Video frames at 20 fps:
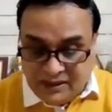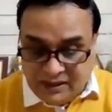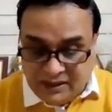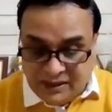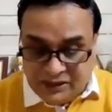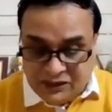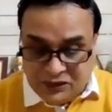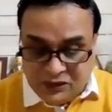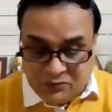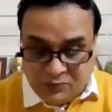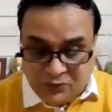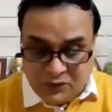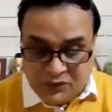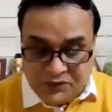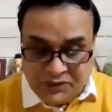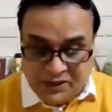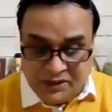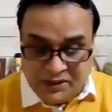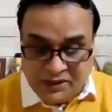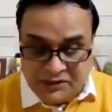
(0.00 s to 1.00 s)
and
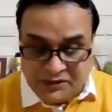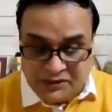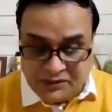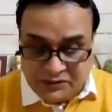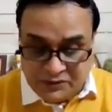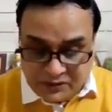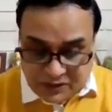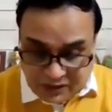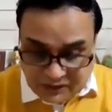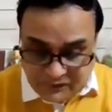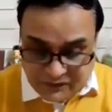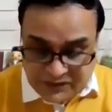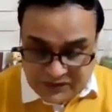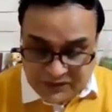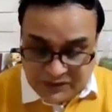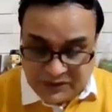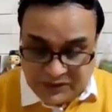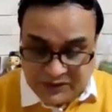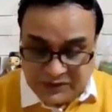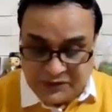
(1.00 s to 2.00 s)
supporting
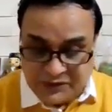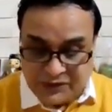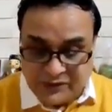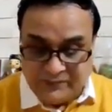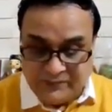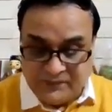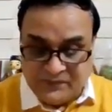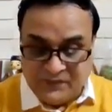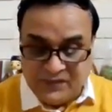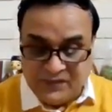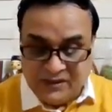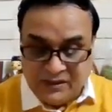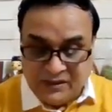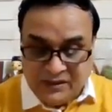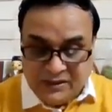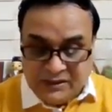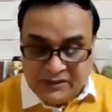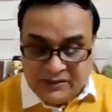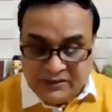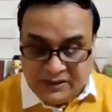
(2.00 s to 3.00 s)
service system
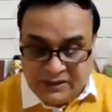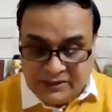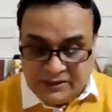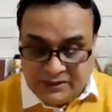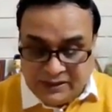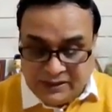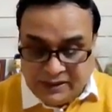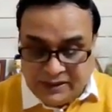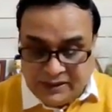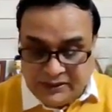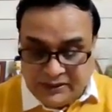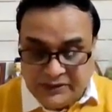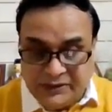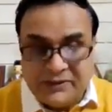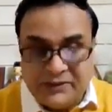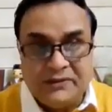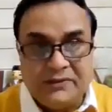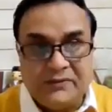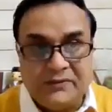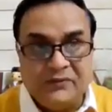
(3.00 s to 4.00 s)
such
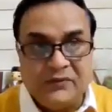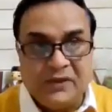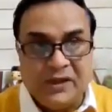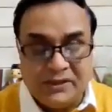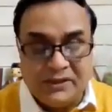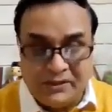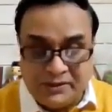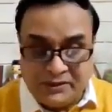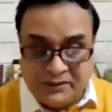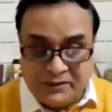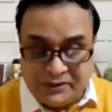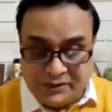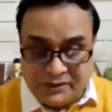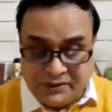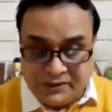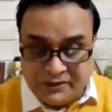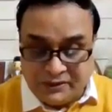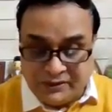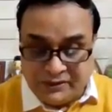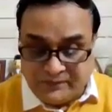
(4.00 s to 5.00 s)
as
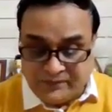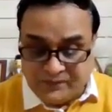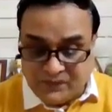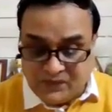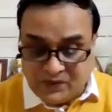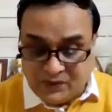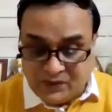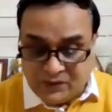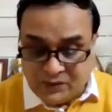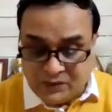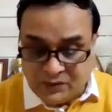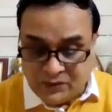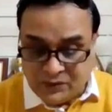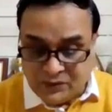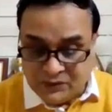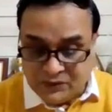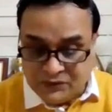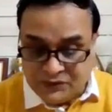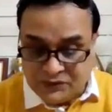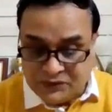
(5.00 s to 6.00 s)
water
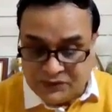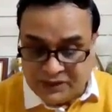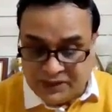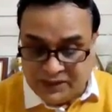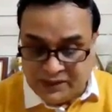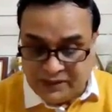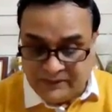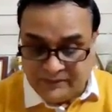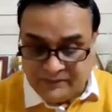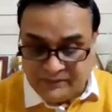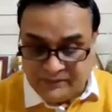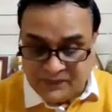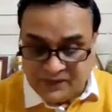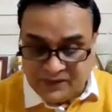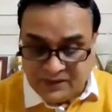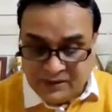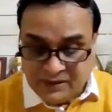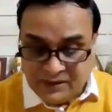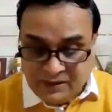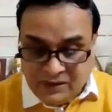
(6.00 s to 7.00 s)
housing,
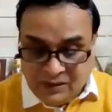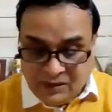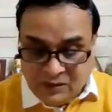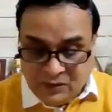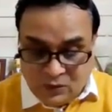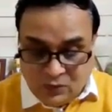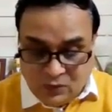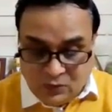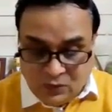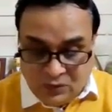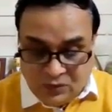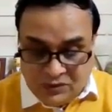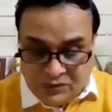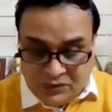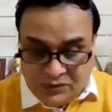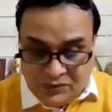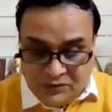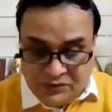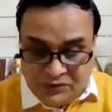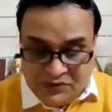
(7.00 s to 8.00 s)

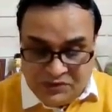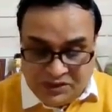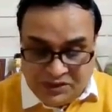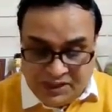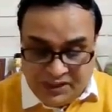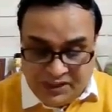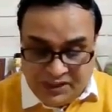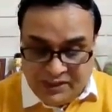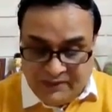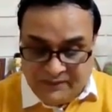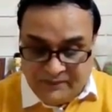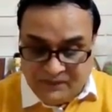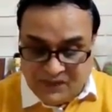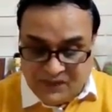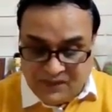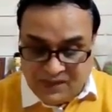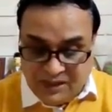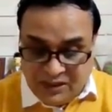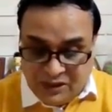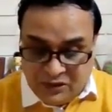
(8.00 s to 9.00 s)
cold chain,
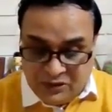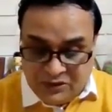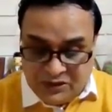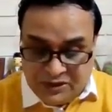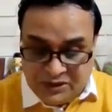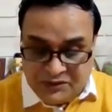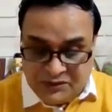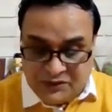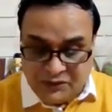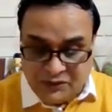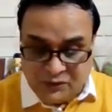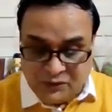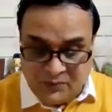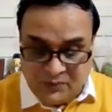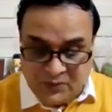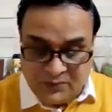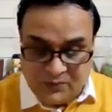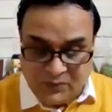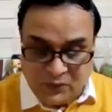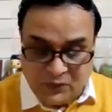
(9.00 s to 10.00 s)
and logistic to
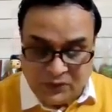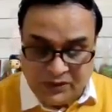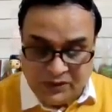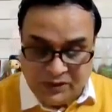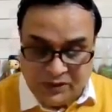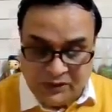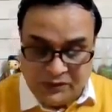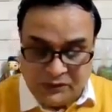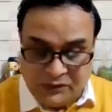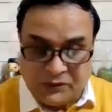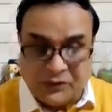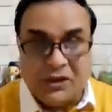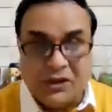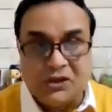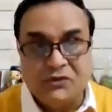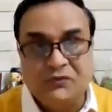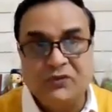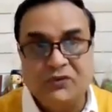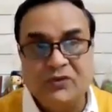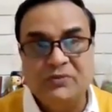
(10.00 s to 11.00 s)
promote the
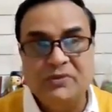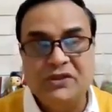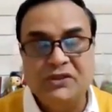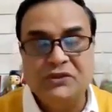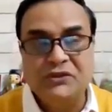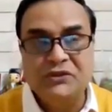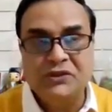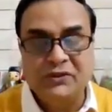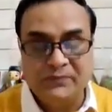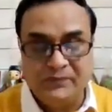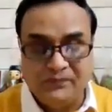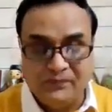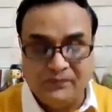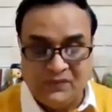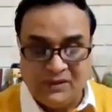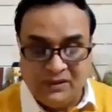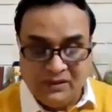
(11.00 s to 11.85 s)
transformation